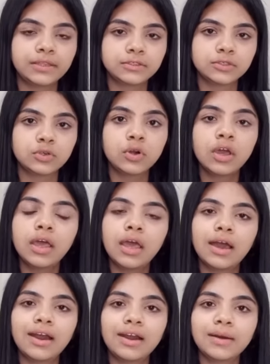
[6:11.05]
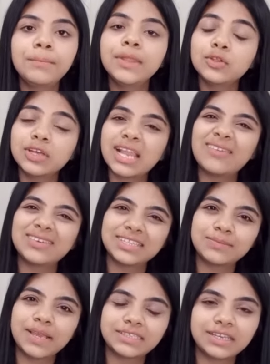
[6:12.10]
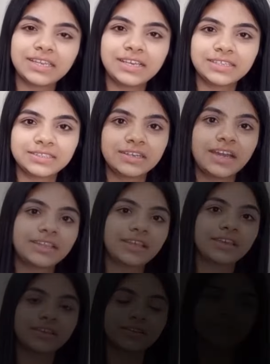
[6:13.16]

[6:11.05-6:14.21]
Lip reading: So below the clavicle is basically easier, I think.